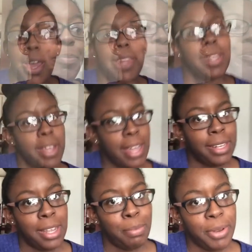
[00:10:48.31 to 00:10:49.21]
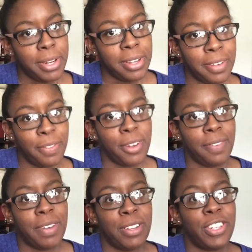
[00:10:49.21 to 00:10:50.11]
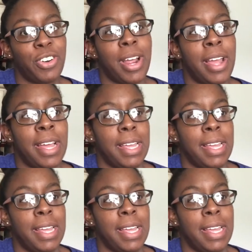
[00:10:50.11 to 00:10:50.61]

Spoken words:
I think I did pretty good for the first try,